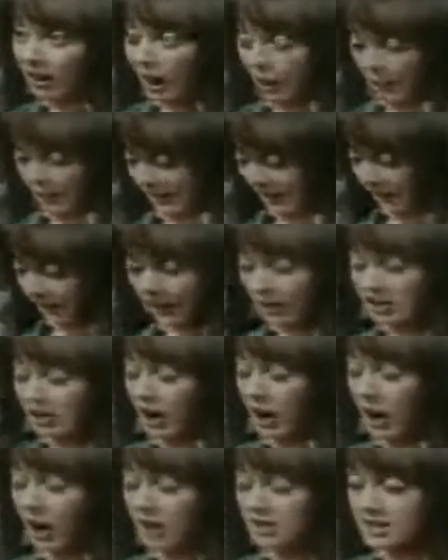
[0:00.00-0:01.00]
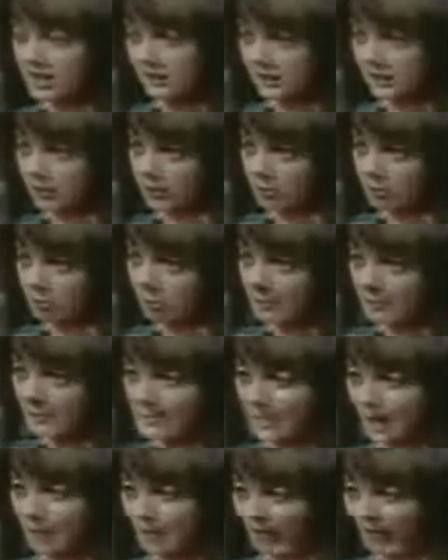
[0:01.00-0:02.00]
And with a fonder heart, if it's true what they
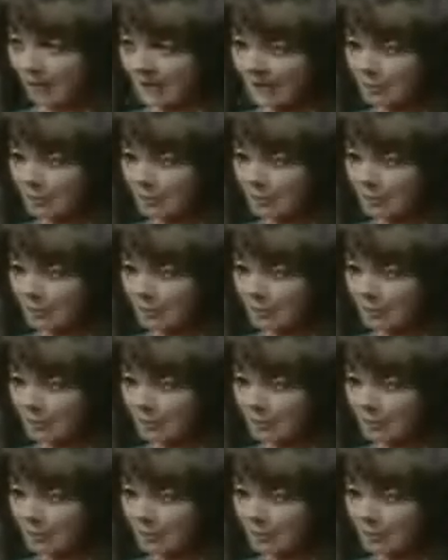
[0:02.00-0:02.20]
say about